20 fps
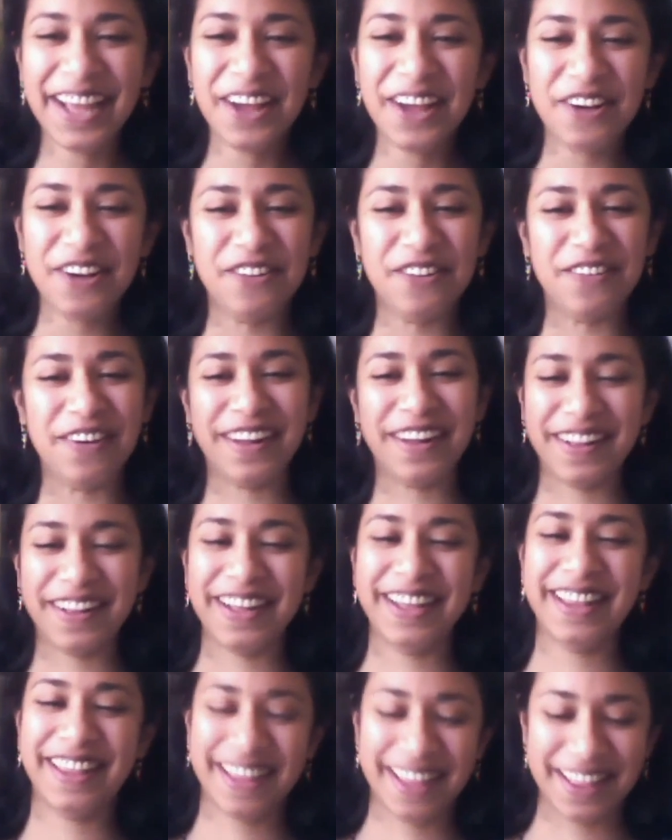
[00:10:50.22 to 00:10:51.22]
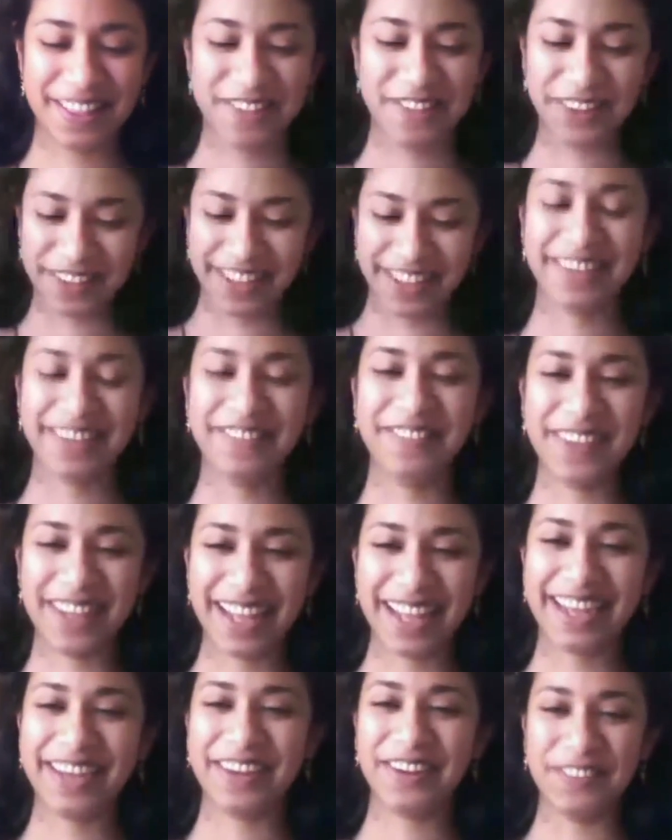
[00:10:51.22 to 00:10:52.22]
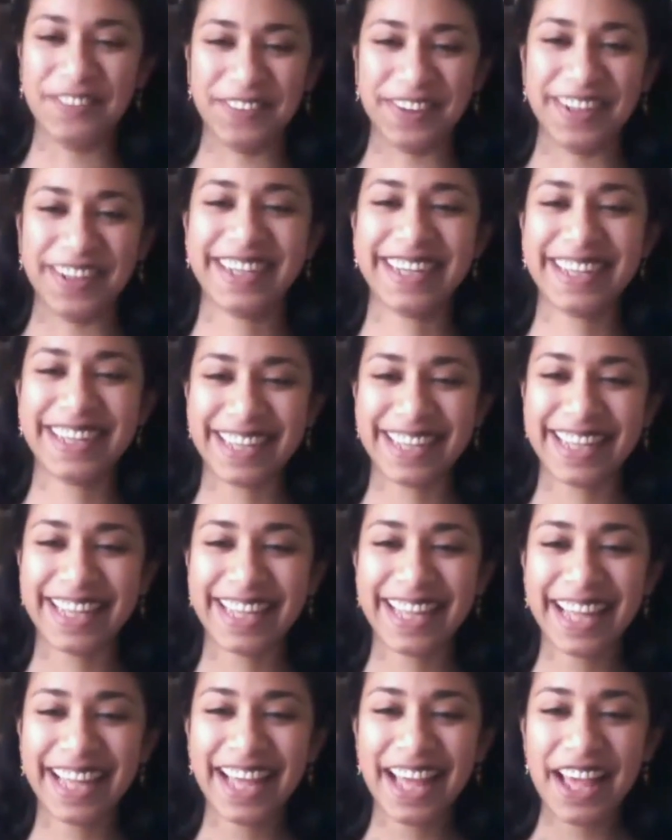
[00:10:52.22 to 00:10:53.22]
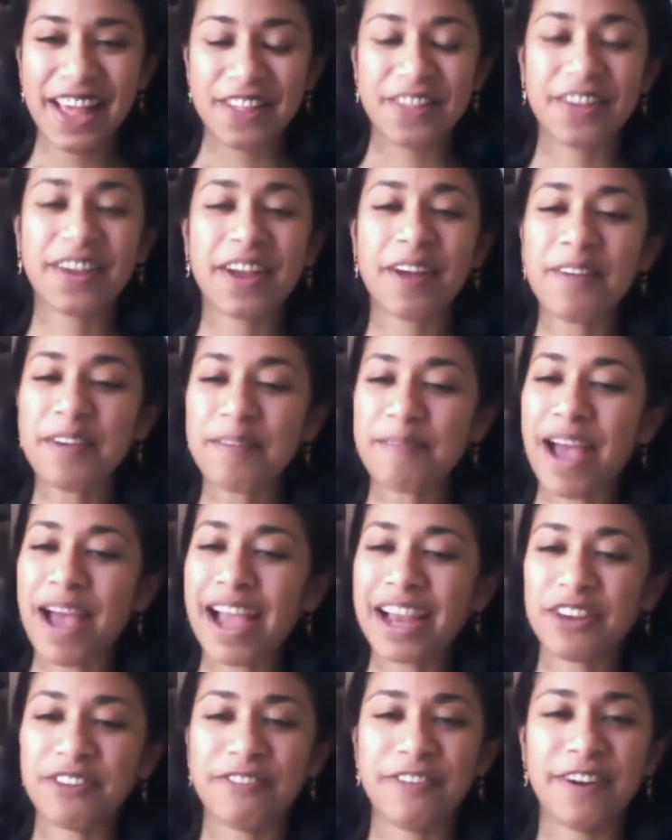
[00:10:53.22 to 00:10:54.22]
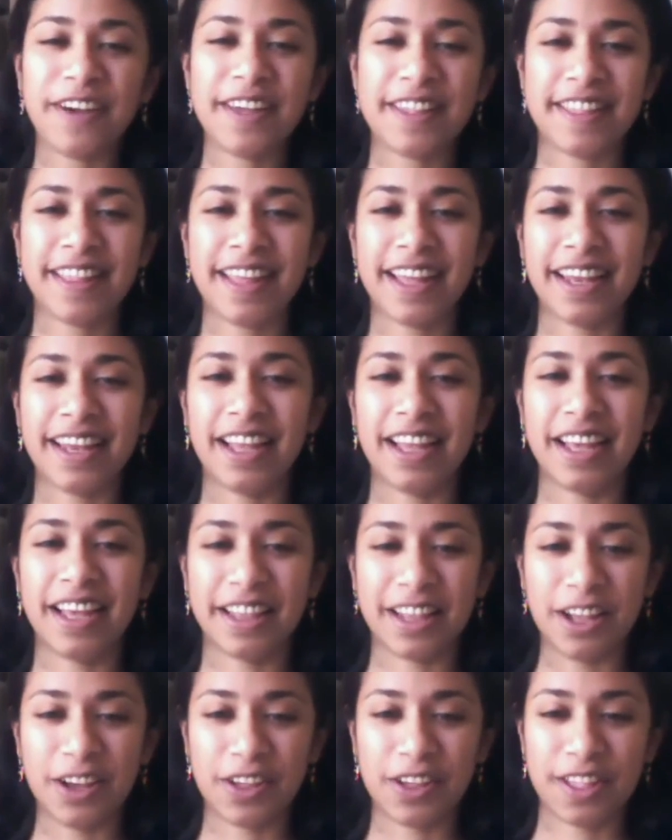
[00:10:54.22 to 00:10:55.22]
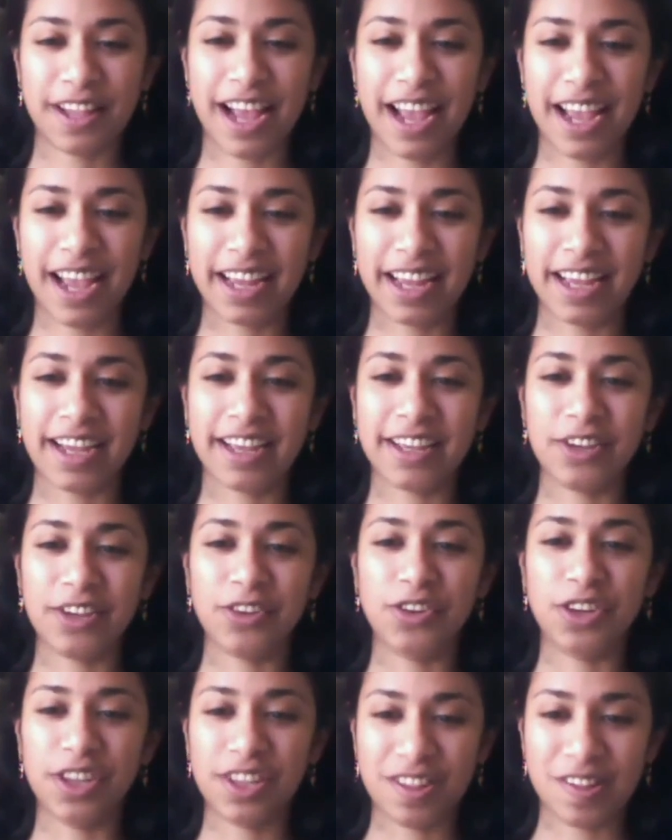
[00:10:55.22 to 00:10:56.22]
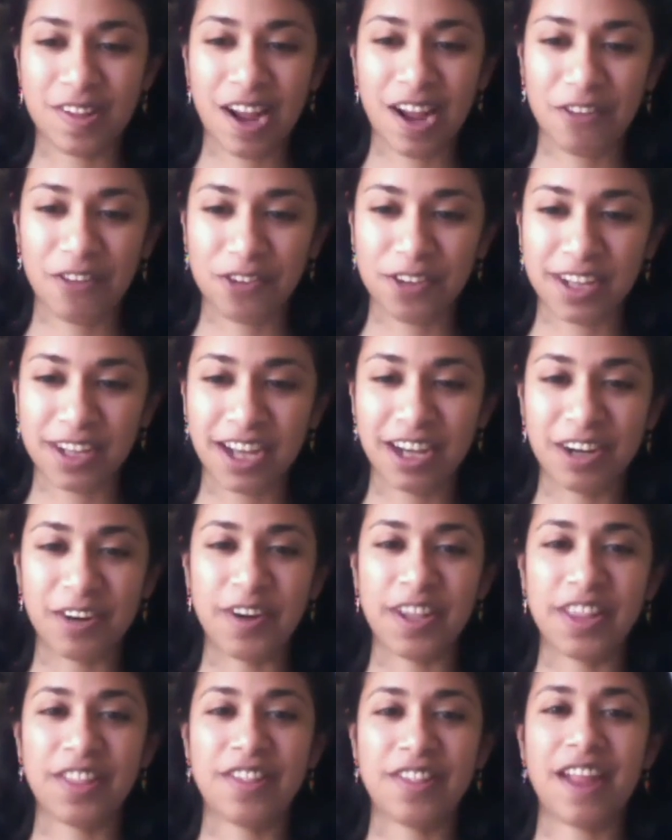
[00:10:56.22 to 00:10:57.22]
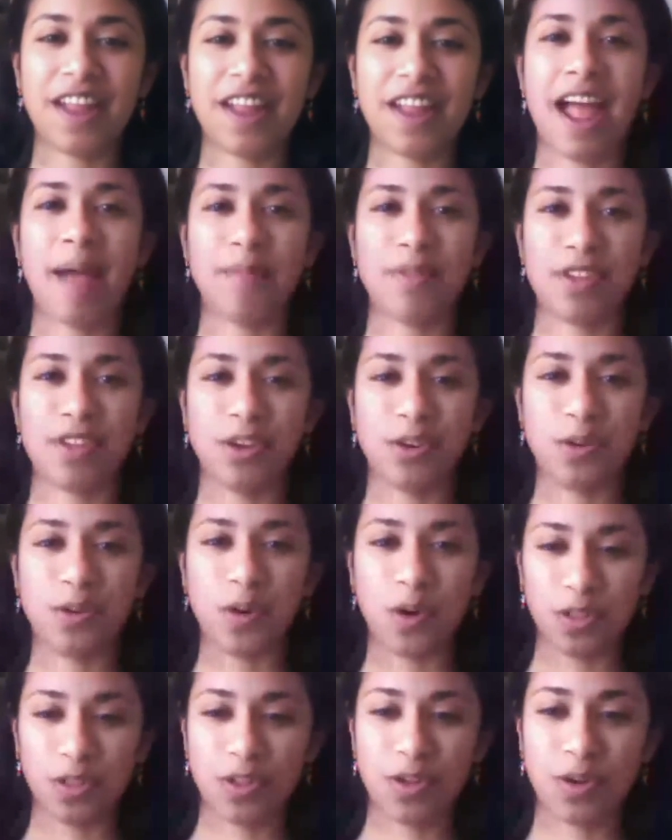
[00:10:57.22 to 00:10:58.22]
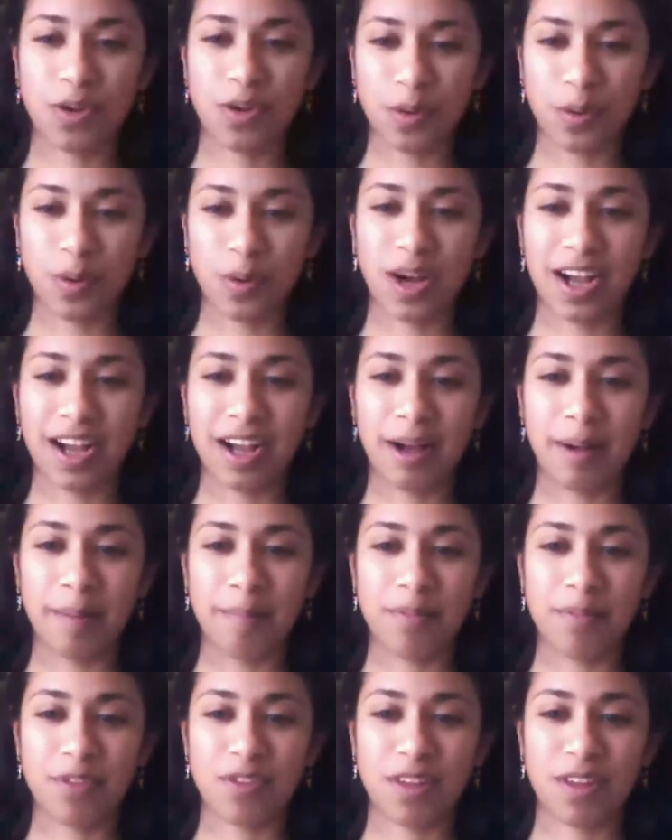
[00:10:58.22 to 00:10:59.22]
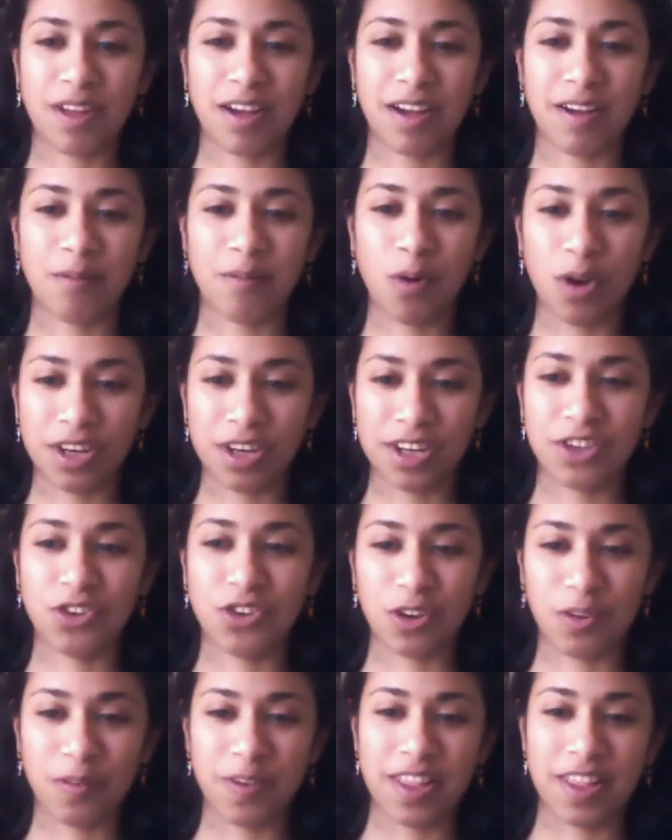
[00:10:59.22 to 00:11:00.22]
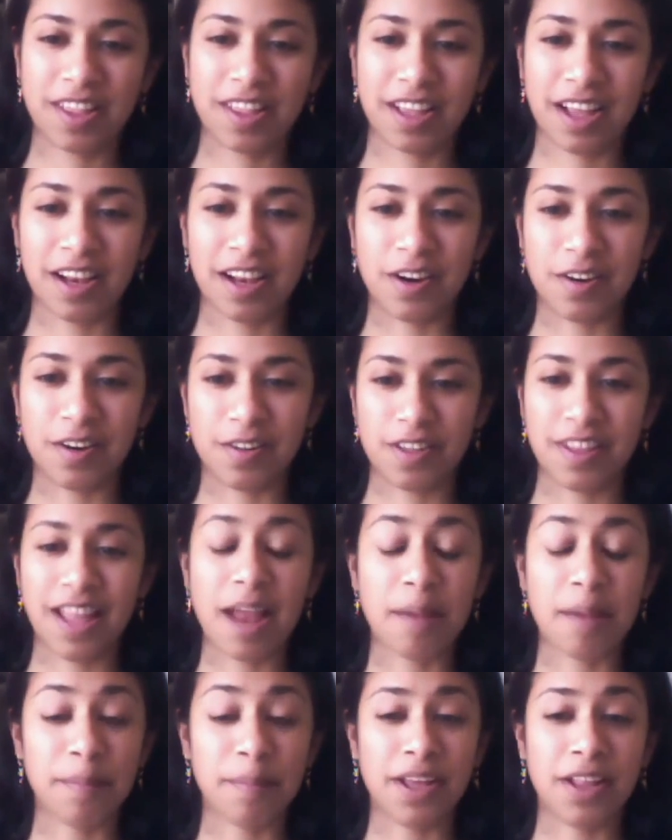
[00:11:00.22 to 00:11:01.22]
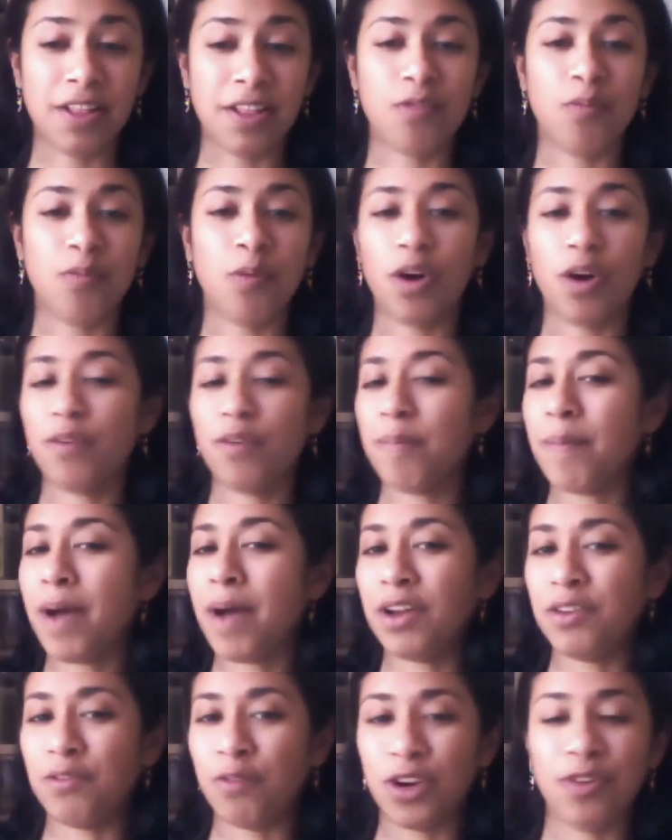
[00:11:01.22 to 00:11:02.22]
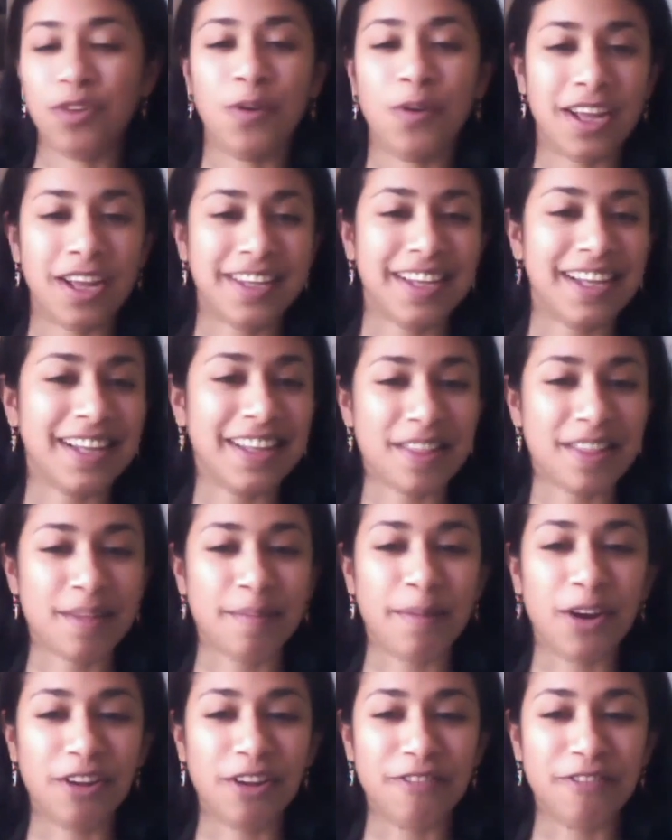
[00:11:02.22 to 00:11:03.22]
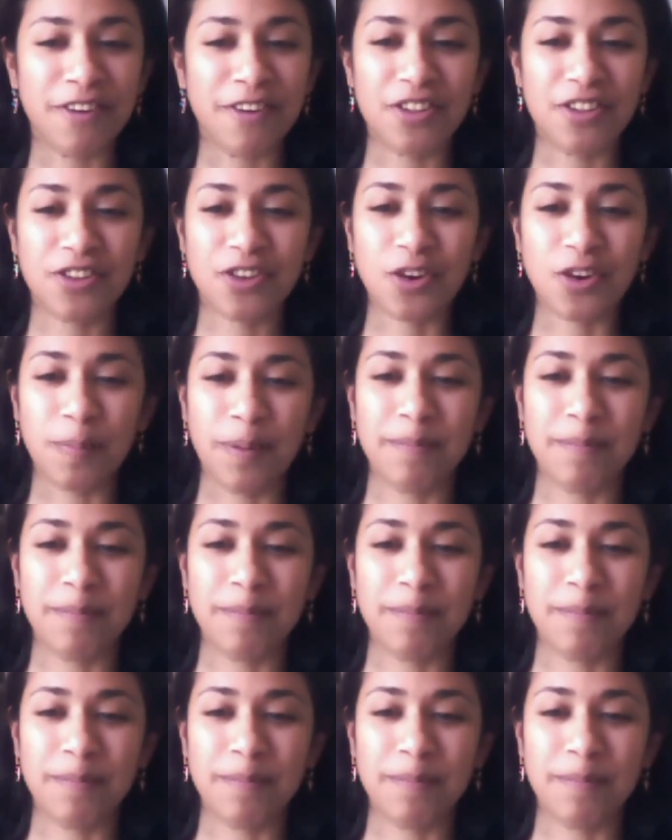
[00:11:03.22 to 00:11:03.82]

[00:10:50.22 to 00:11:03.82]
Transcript: Well, it's worth it. We like your work. So coming back to first, then it looks like you did start with coloring stamps. You also wanted to always color. So that means what do you want to tell us about your first Copic